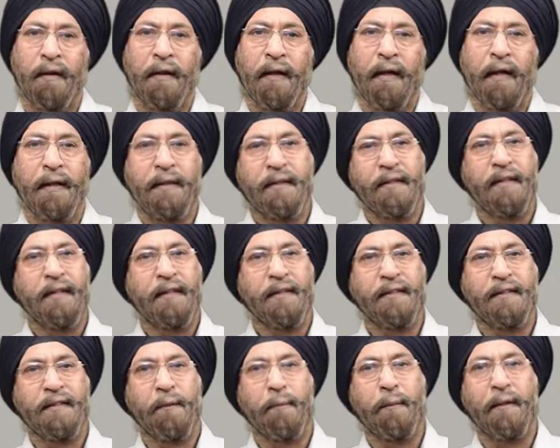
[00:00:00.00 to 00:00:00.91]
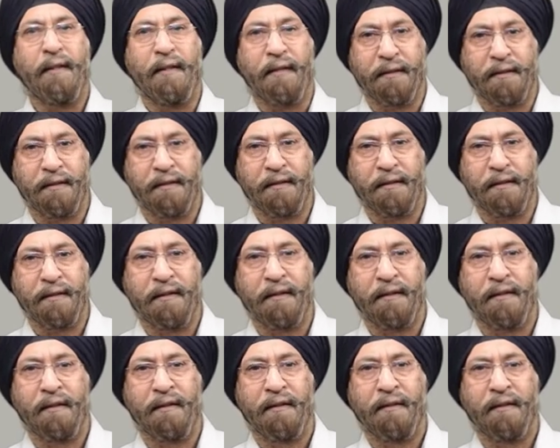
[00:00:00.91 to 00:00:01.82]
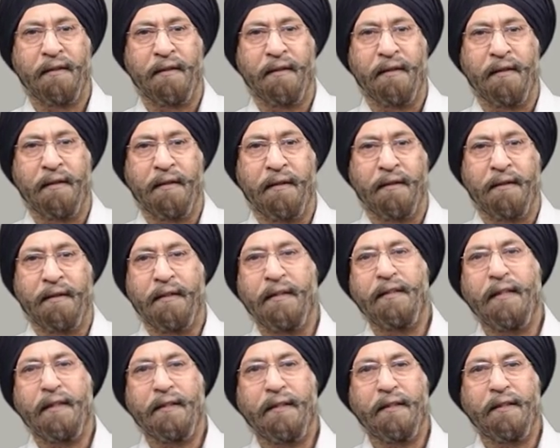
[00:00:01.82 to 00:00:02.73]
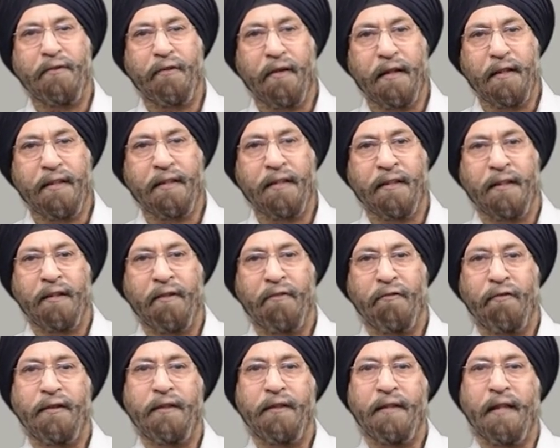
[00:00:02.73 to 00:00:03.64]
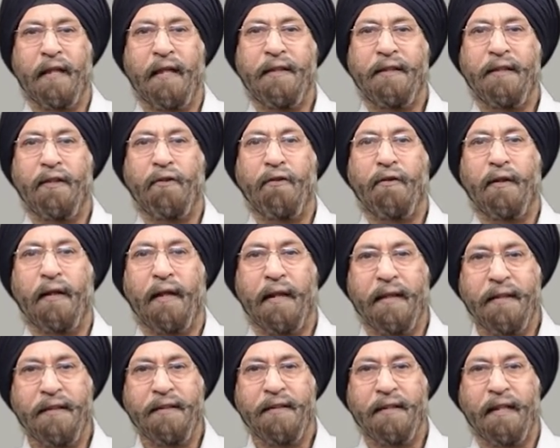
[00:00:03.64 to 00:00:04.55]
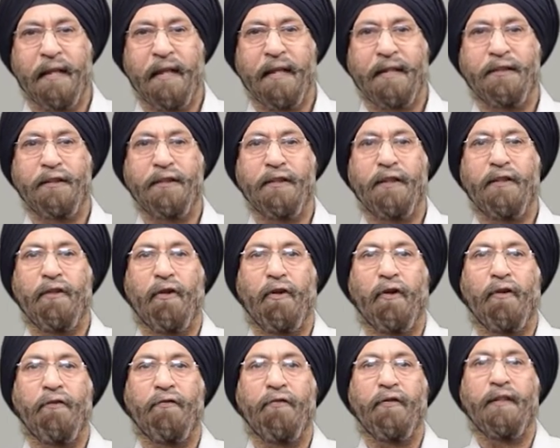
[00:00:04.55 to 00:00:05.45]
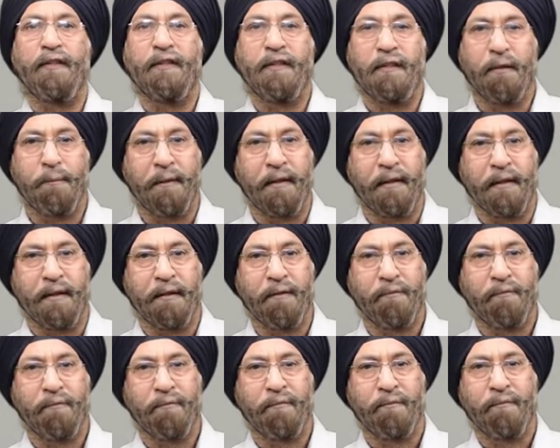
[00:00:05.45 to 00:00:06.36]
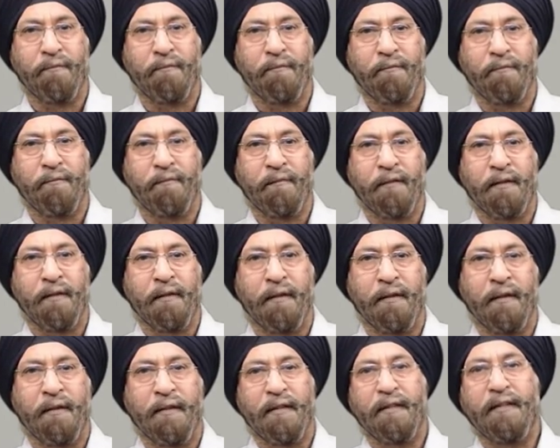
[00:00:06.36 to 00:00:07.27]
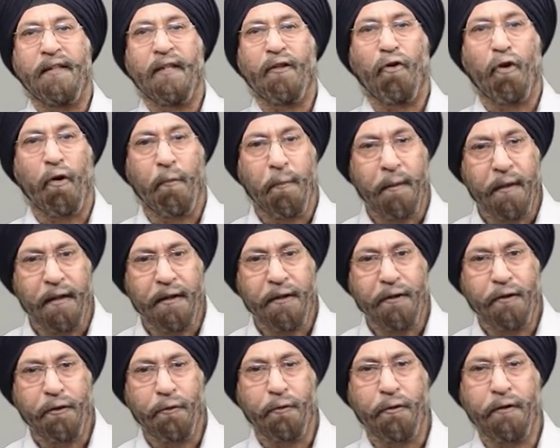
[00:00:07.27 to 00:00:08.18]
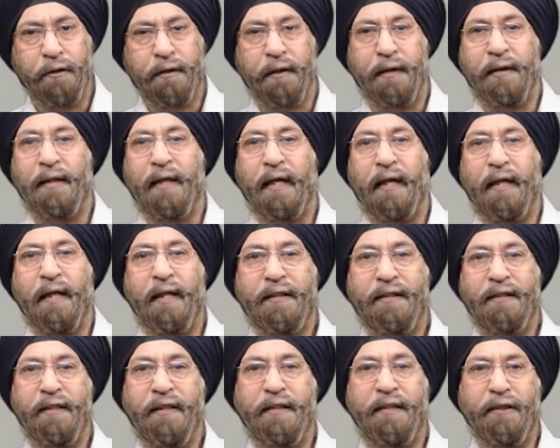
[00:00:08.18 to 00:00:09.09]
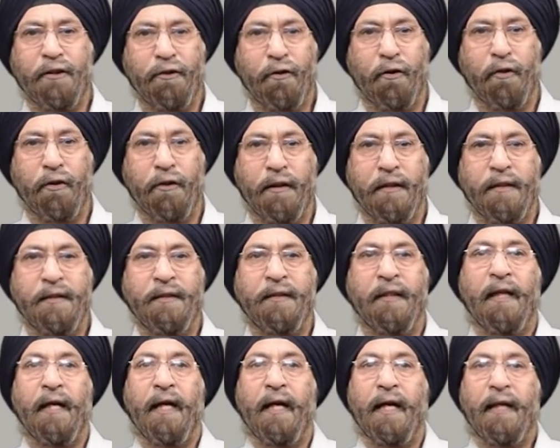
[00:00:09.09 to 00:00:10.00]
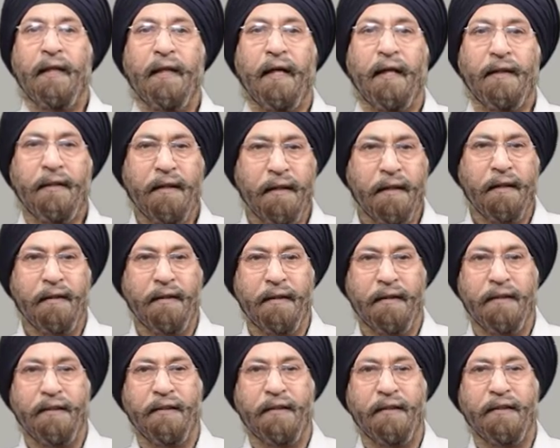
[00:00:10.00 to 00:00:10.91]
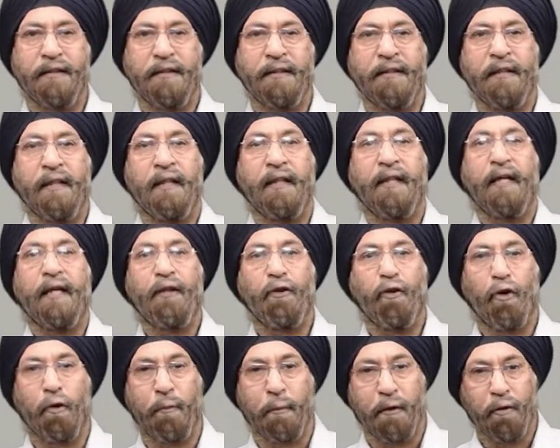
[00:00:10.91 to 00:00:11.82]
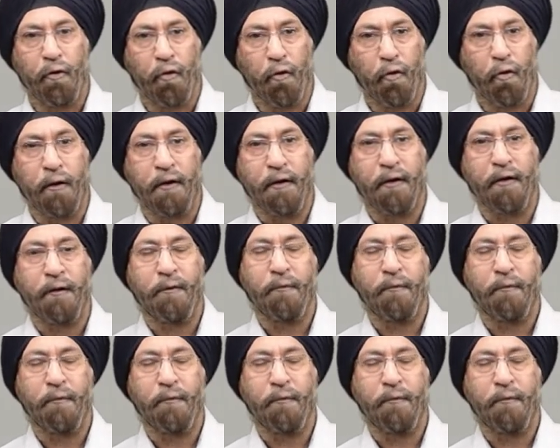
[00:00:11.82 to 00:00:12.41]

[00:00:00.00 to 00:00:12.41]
Antihistaminics, these are the drugs which antagonize the action of histamine. These are commonly used in allergic disorders and other conditions like common cold.